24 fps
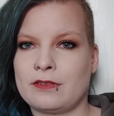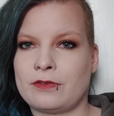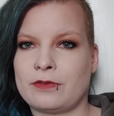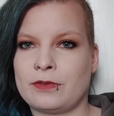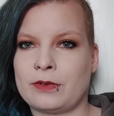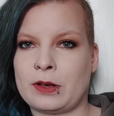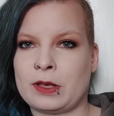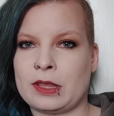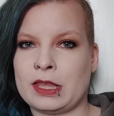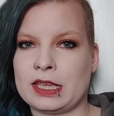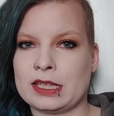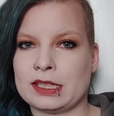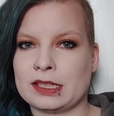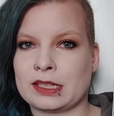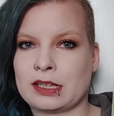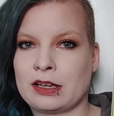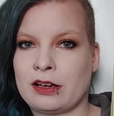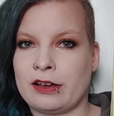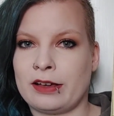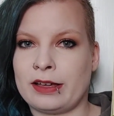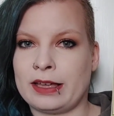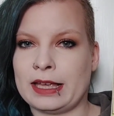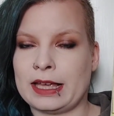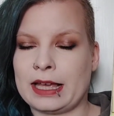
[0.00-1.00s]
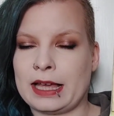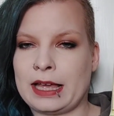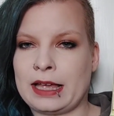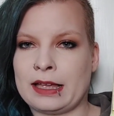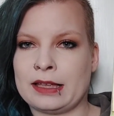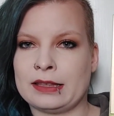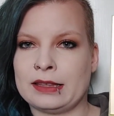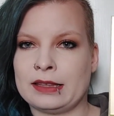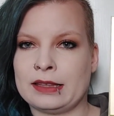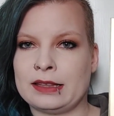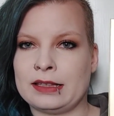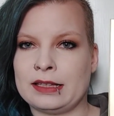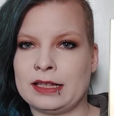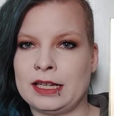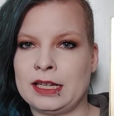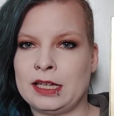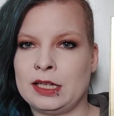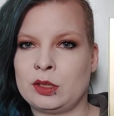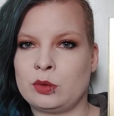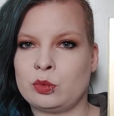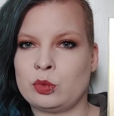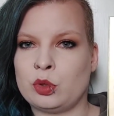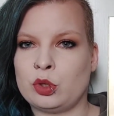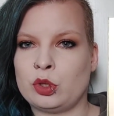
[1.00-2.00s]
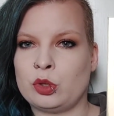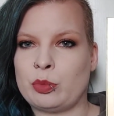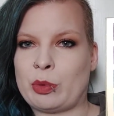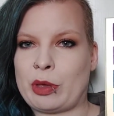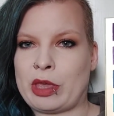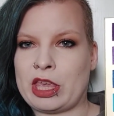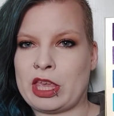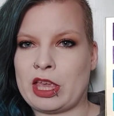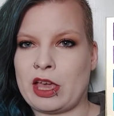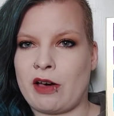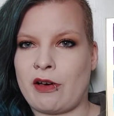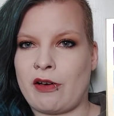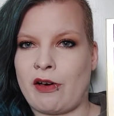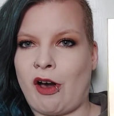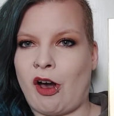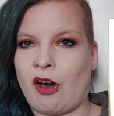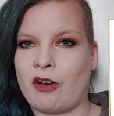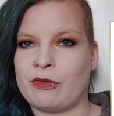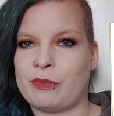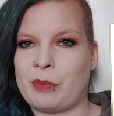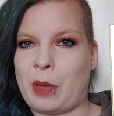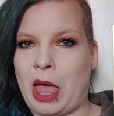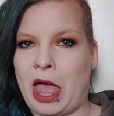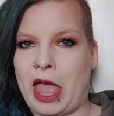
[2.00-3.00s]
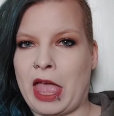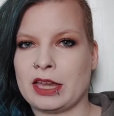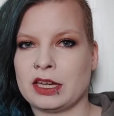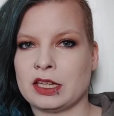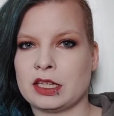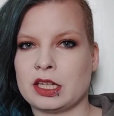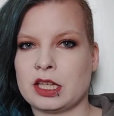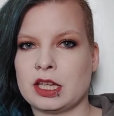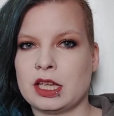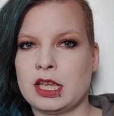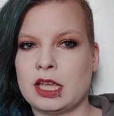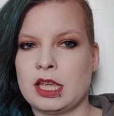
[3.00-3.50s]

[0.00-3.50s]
for this guy and it would be half pant.